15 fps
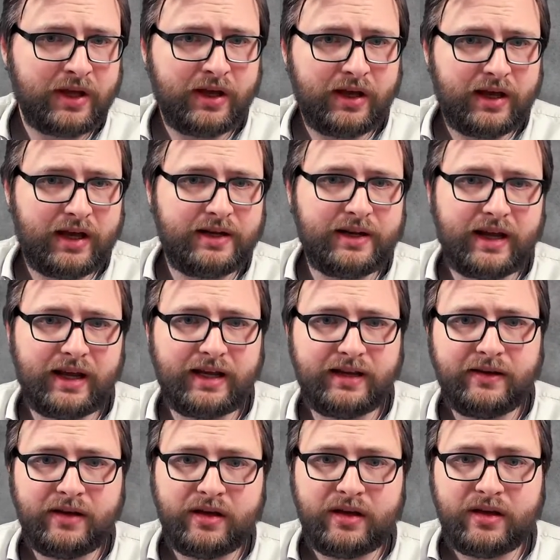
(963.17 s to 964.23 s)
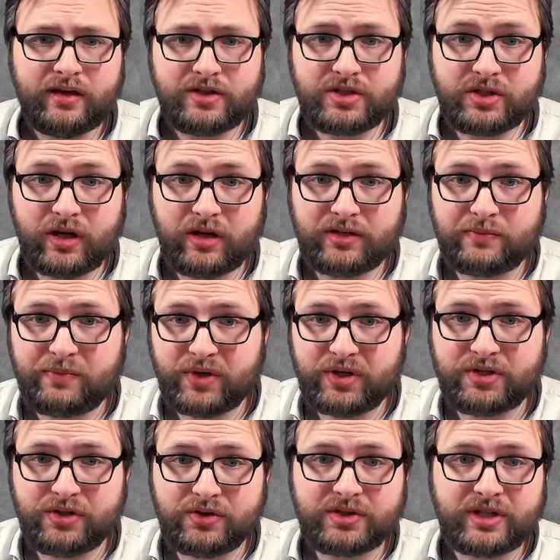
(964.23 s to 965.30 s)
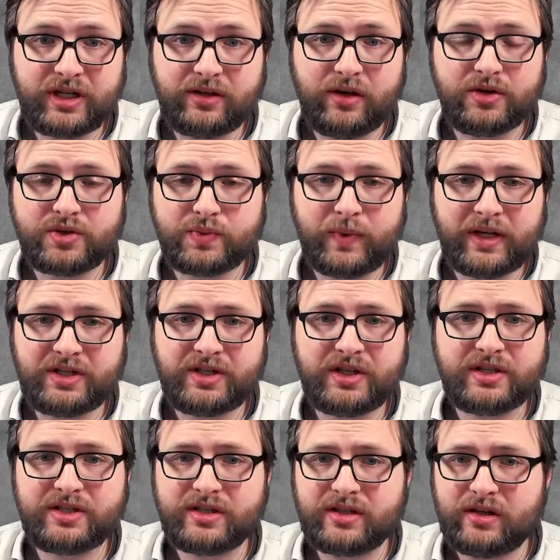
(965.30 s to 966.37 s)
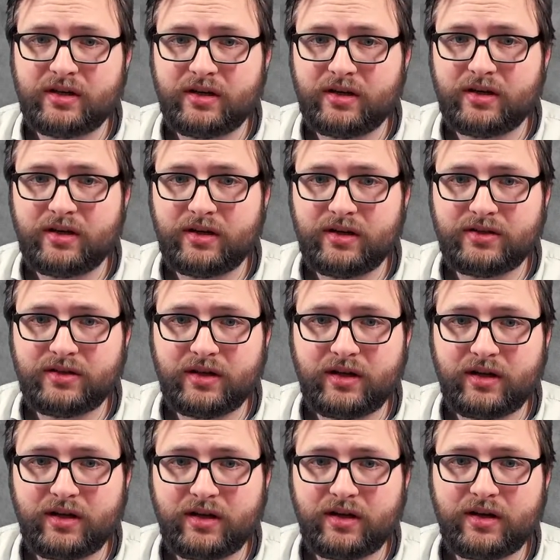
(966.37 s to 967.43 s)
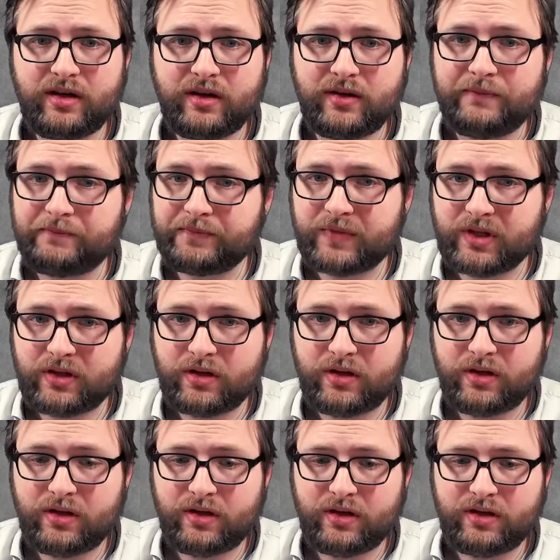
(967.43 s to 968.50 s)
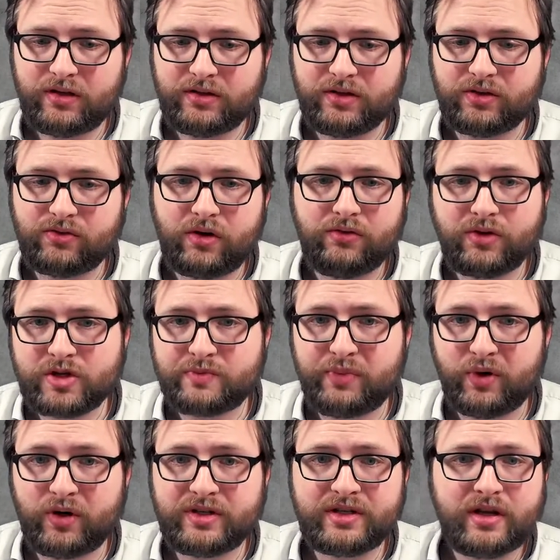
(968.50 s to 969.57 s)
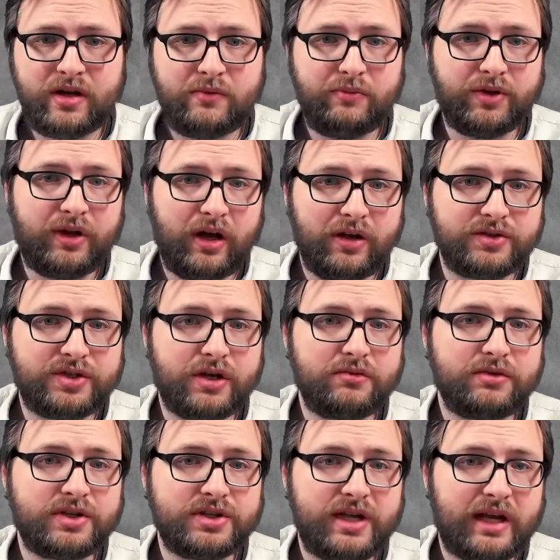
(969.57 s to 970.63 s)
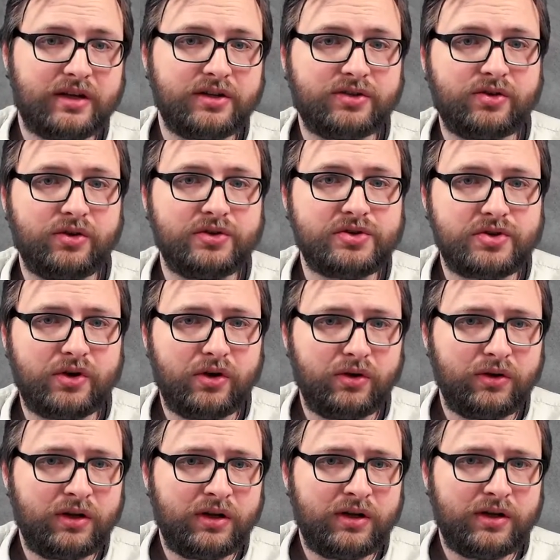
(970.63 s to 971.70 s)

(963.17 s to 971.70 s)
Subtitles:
And they started producing those watches, the Chrono Sport, but also the second control.